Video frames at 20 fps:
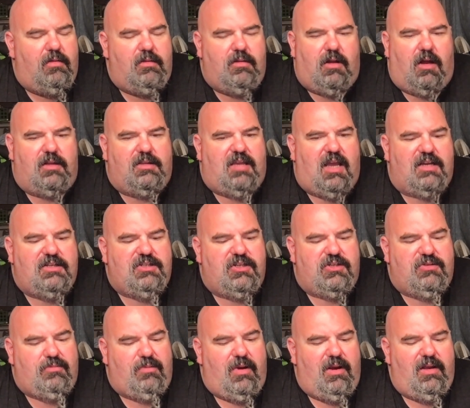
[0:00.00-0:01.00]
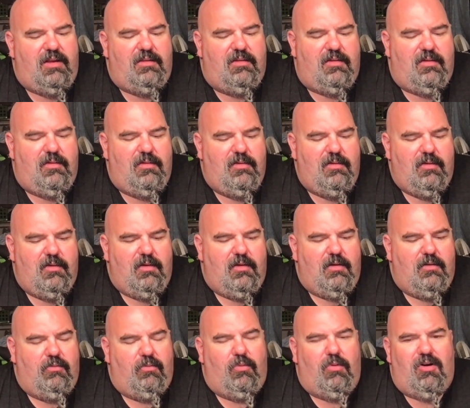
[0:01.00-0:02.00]
a Texas rigged
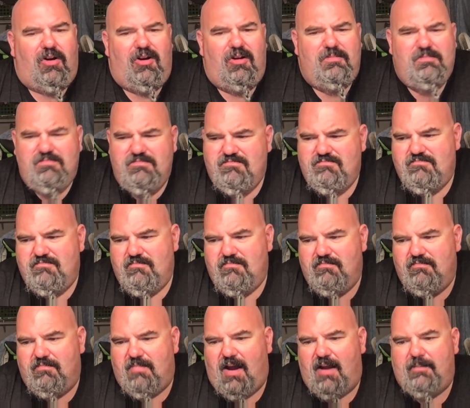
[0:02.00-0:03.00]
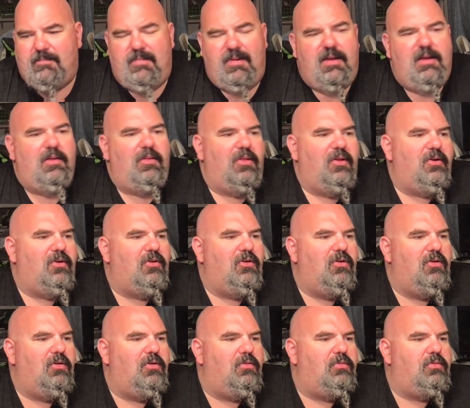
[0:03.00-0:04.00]
worm might be a
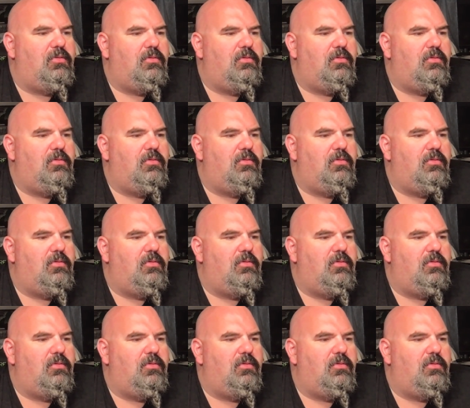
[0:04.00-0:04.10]
little